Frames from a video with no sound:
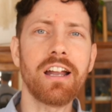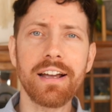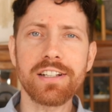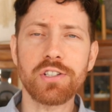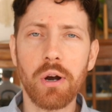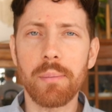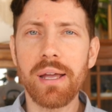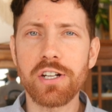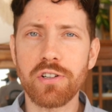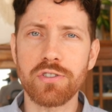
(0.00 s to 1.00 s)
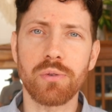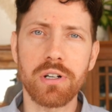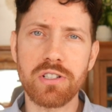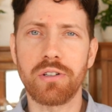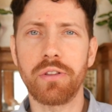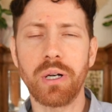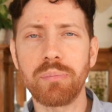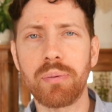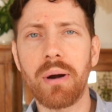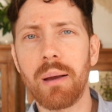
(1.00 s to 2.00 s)
nuggets are a major source or they're
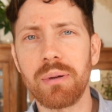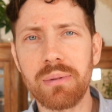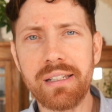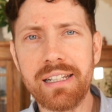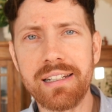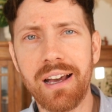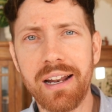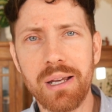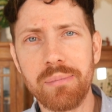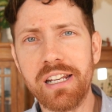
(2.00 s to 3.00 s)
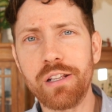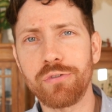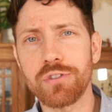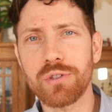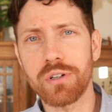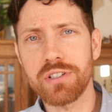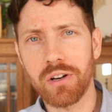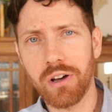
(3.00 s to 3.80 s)
probably not a meaningful source at